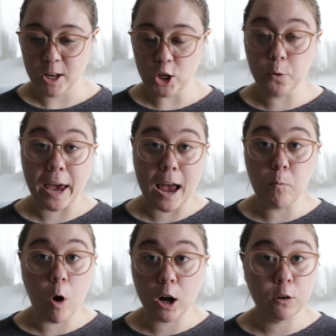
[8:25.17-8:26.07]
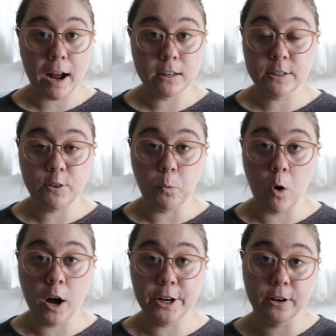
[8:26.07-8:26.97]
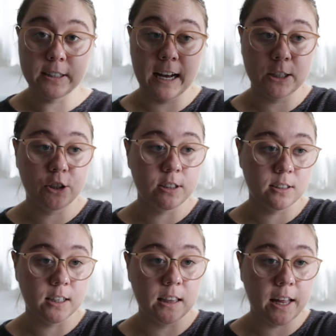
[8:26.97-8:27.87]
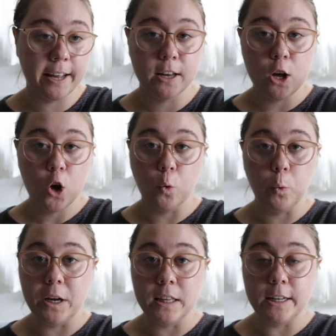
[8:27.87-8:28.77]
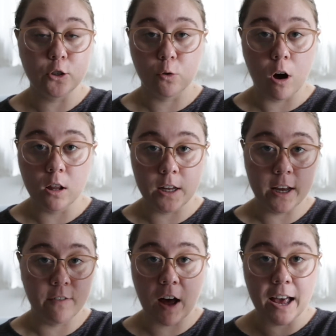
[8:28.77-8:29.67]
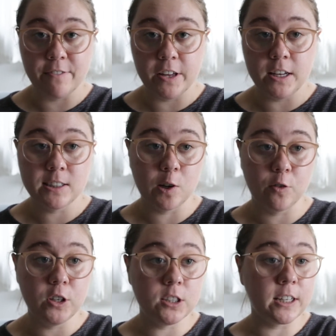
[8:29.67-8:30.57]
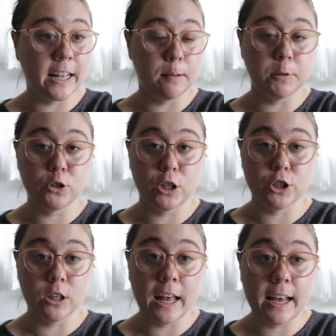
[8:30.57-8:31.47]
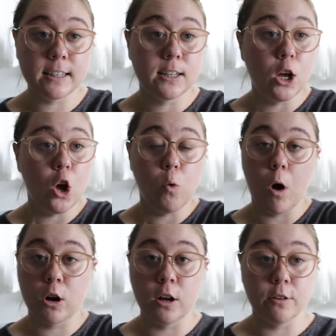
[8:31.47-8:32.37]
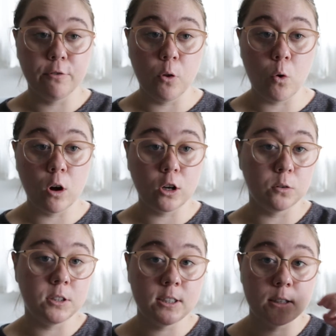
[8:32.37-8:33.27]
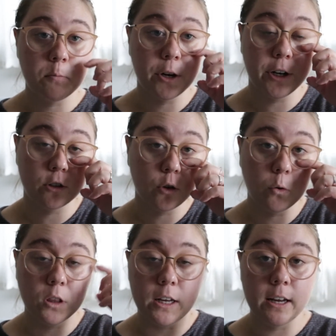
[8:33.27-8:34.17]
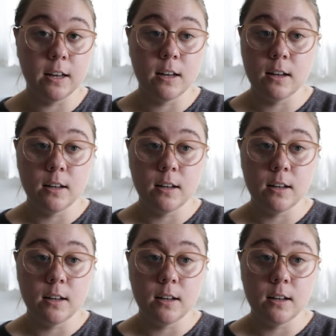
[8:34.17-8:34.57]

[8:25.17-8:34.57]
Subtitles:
You can walk around if you want. You're attached to this little like wheelie trolley of IVs. So if you need to get up and stretch your legs, walk around the floor, go sit somewhere, you're totally